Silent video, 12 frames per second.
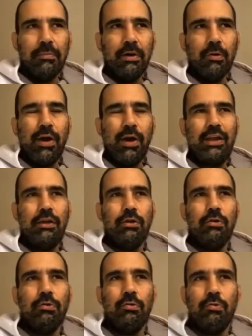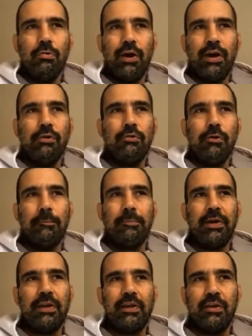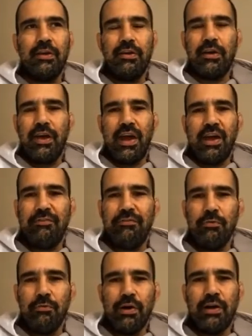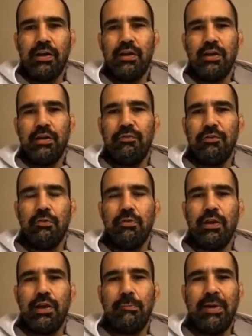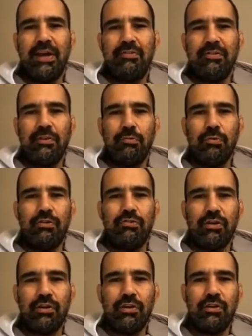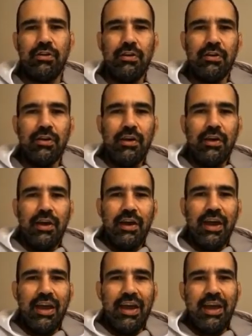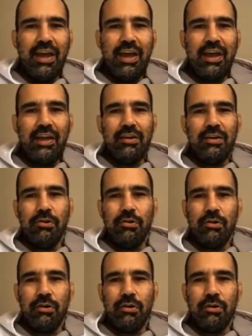But when you're competing, everyone, if you're in a bad situation and